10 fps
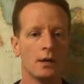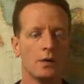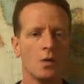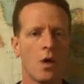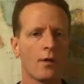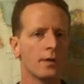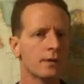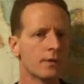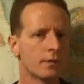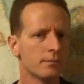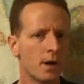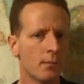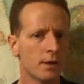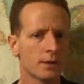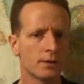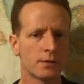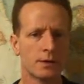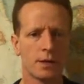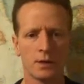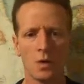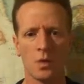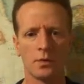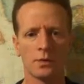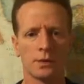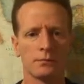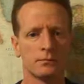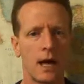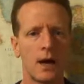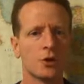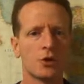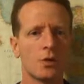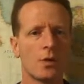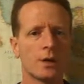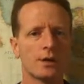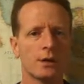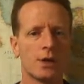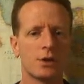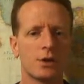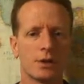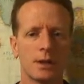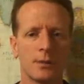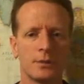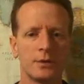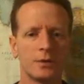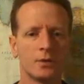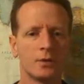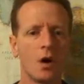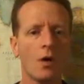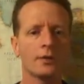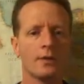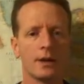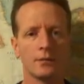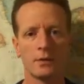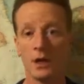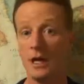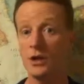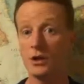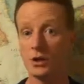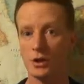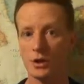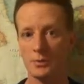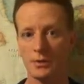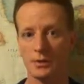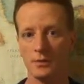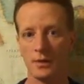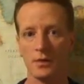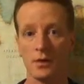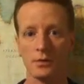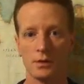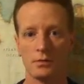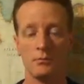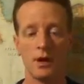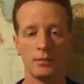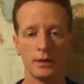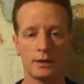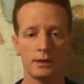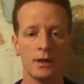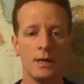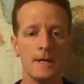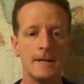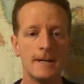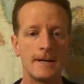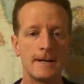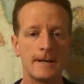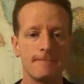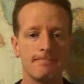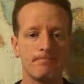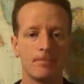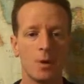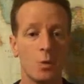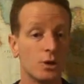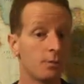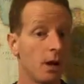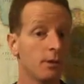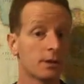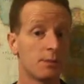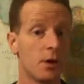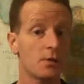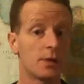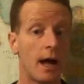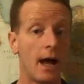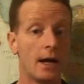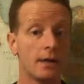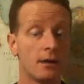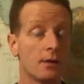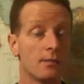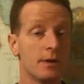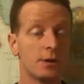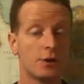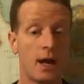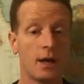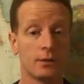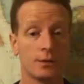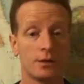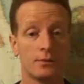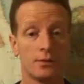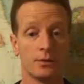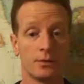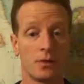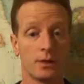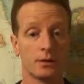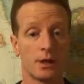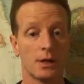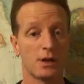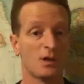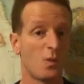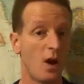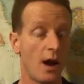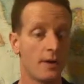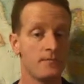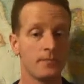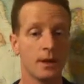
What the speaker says: Who are the different publics or stakeholders, and how does your organization attempt to cultivate relationships with those publics? Which publics pose the biggest challenge to your organization, and why?